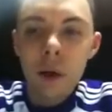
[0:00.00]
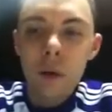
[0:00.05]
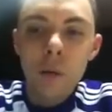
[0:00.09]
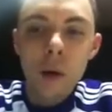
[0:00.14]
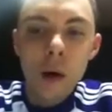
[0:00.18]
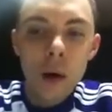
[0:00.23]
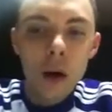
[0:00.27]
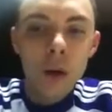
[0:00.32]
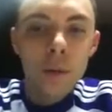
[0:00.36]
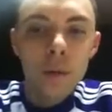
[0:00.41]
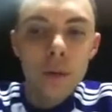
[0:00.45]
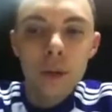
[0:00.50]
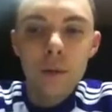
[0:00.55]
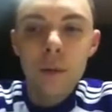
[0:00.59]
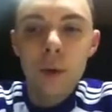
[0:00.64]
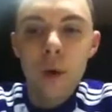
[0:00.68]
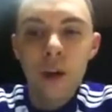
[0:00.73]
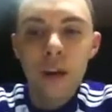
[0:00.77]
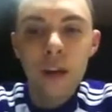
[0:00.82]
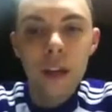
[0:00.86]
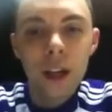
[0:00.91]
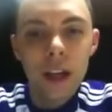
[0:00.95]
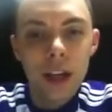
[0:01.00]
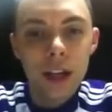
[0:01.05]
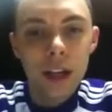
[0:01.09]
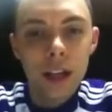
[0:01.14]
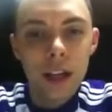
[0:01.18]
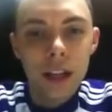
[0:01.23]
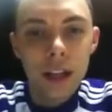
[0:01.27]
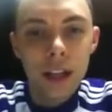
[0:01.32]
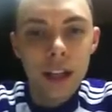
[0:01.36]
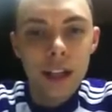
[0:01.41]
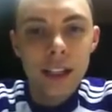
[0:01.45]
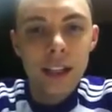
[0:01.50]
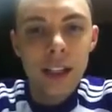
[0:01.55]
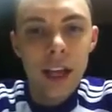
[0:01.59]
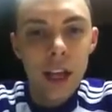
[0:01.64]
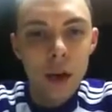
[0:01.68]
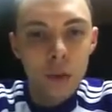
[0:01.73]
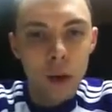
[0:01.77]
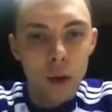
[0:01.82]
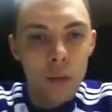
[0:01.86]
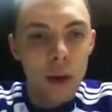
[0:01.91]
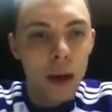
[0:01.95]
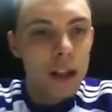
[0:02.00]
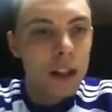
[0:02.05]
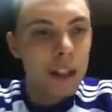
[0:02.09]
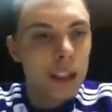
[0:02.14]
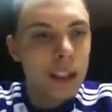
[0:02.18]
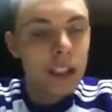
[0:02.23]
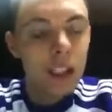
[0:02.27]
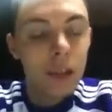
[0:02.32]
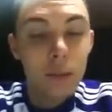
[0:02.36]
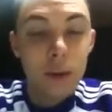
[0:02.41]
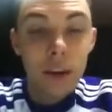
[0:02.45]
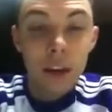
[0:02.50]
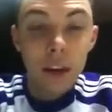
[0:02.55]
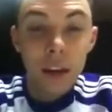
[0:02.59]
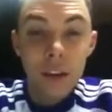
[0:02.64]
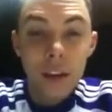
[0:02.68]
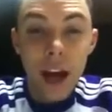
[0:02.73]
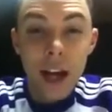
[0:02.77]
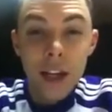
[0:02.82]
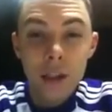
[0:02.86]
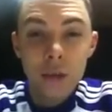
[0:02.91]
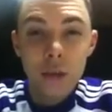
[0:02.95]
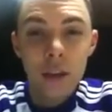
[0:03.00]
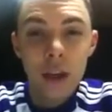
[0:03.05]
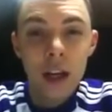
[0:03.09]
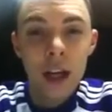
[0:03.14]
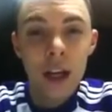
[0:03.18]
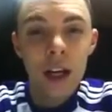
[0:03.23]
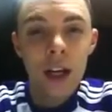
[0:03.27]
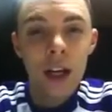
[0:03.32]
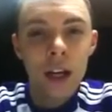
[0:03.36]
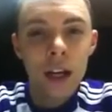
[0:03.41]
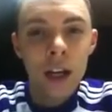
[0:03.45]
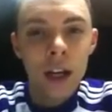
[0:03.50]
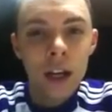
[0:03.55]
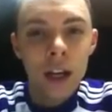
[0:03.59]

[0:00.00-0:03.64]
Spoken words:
I woke up in the morning the next day and went back to sleep, and then that's when I